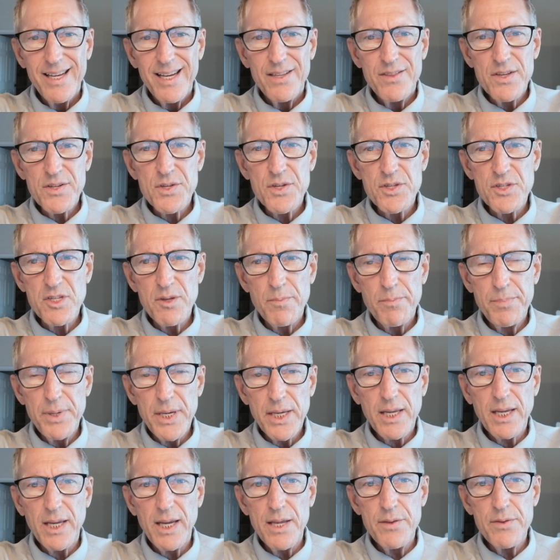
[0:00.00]
This is a
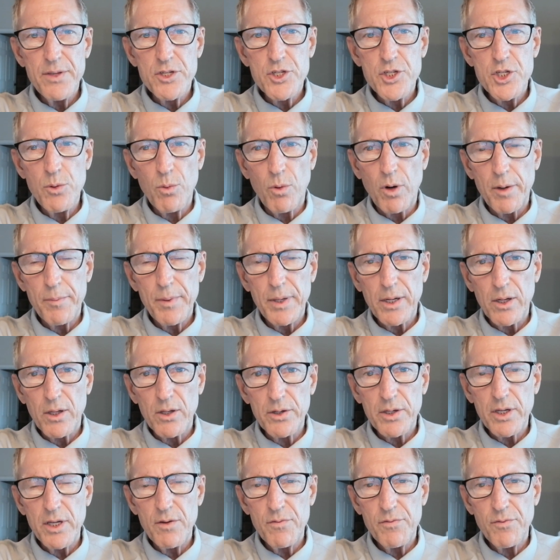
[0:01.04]
big key that you want to be
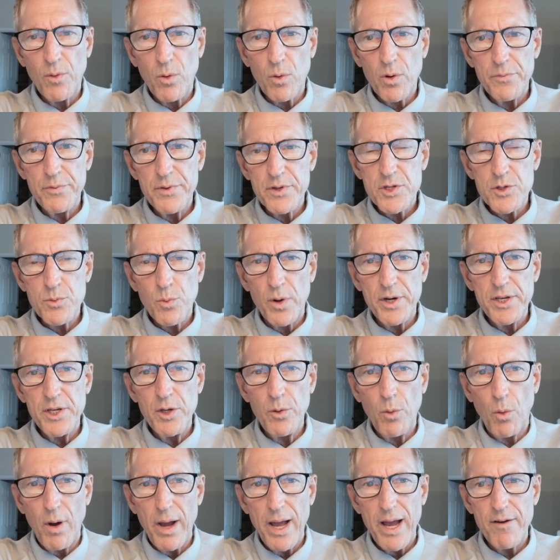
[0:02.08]
looking for. This way
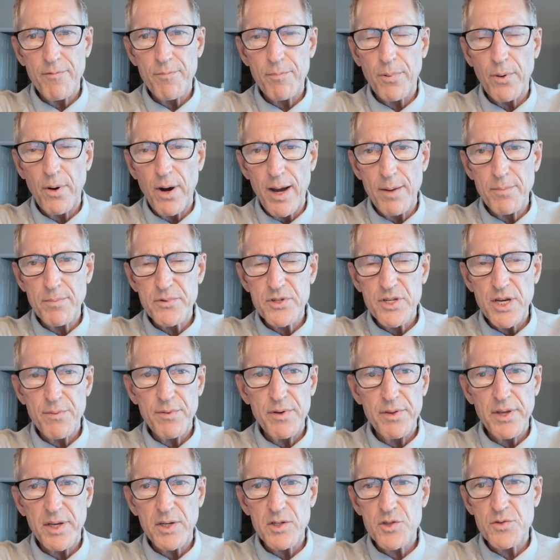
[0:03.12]
you won't have problems.
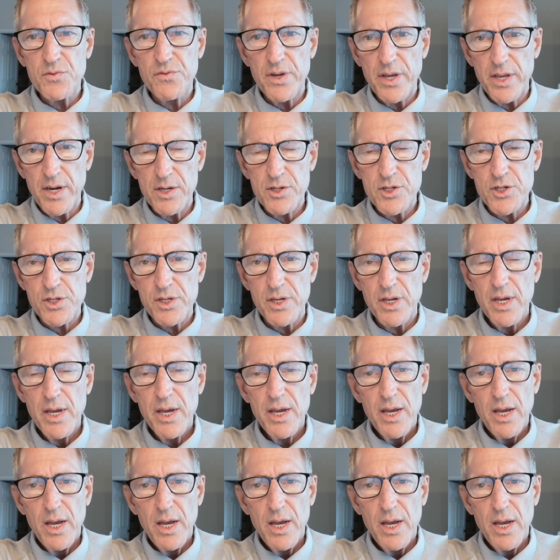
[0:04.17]
Everything's finished.